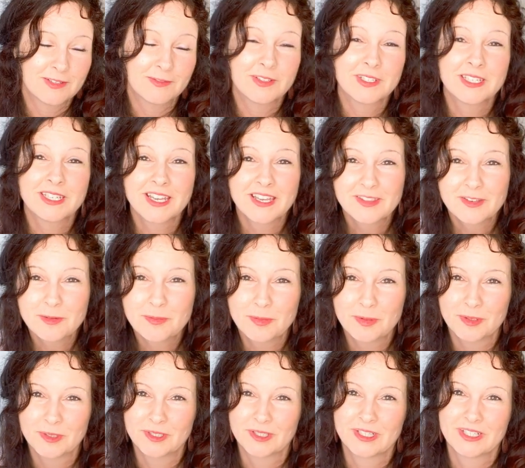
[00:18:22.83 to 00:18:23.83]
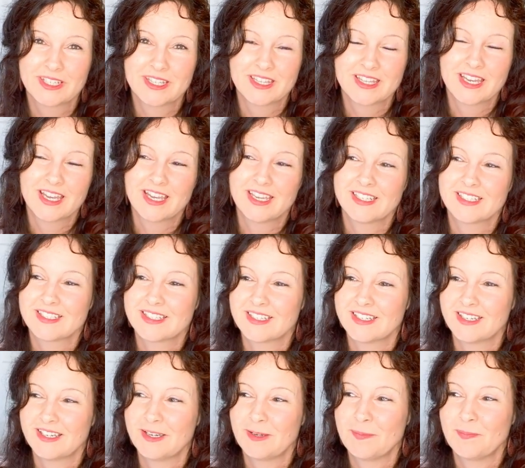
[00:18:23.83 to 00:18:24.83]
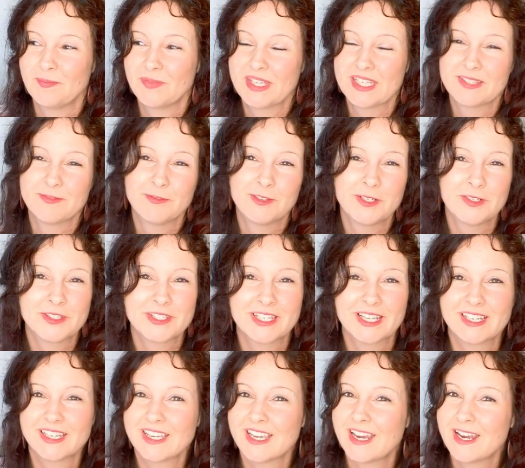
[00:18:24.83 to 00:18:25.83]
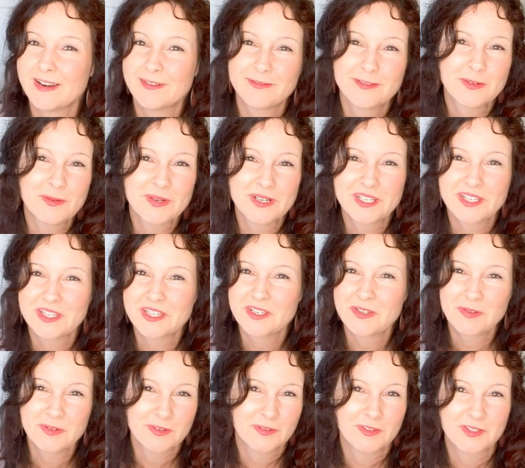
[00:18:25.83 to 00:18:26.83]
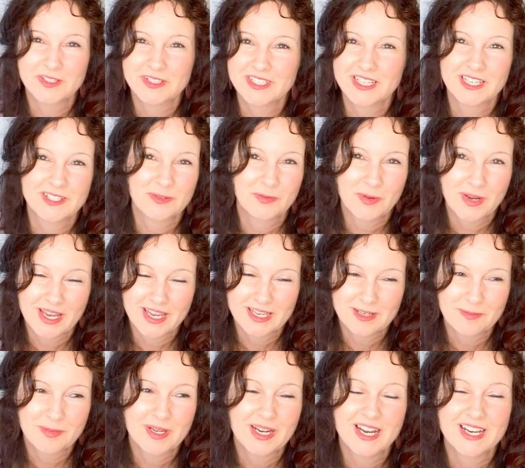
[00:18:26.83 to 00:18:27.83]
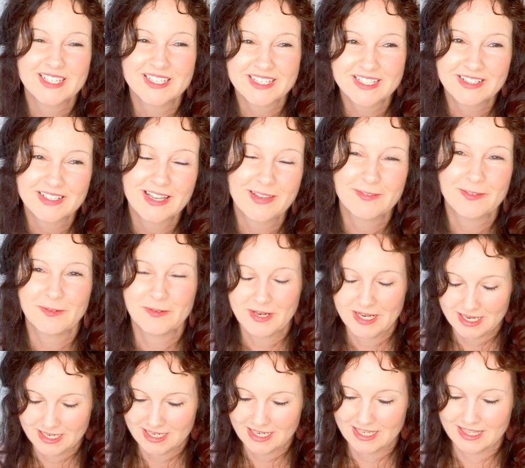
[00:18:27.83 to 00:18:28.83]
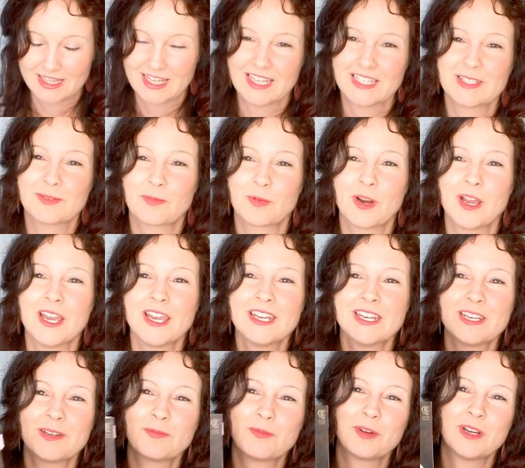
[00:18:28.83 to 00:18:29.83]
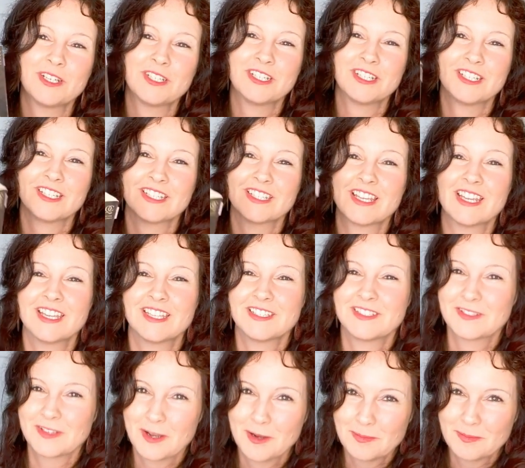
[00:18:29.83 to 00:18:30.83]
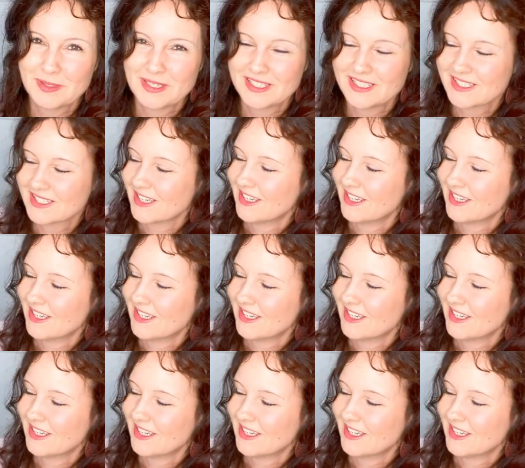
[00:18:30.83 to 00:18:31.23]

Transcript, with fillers: of another book that um, it feels like everyone in the universe has read, but I still haven't read, and that's Pride and Prejudice and Zombies.